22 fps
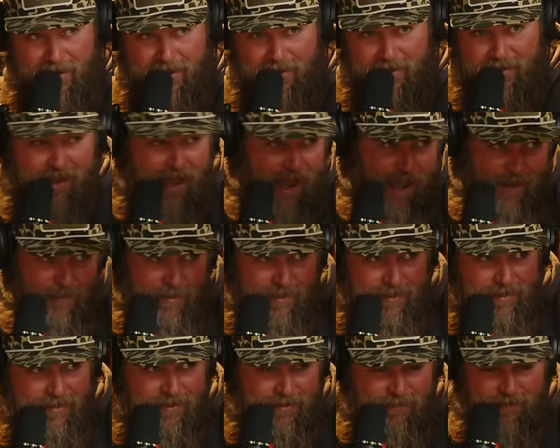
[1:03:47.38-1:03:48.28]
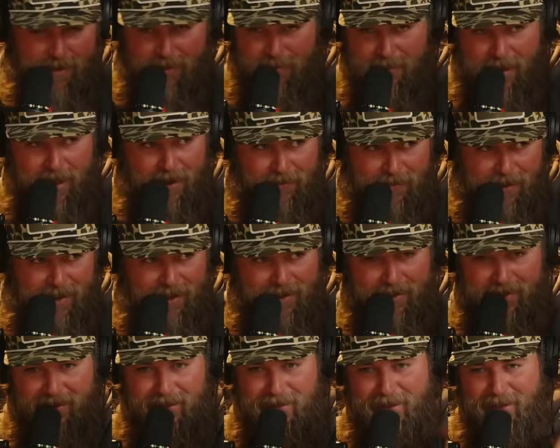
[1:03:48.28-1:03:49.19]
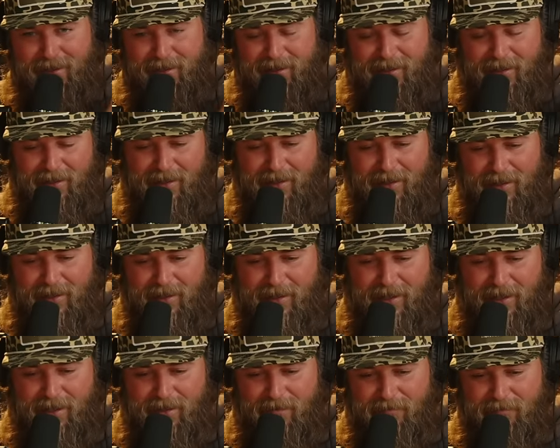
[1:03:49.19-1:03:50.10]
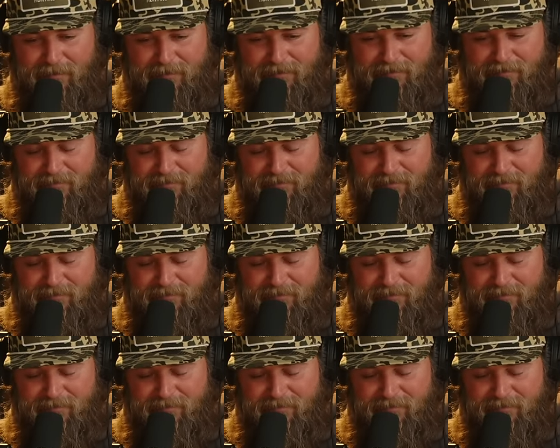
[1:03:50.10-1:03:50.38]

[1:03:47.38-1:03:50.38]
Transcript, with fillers: the cabin. It's about a mile away. Um,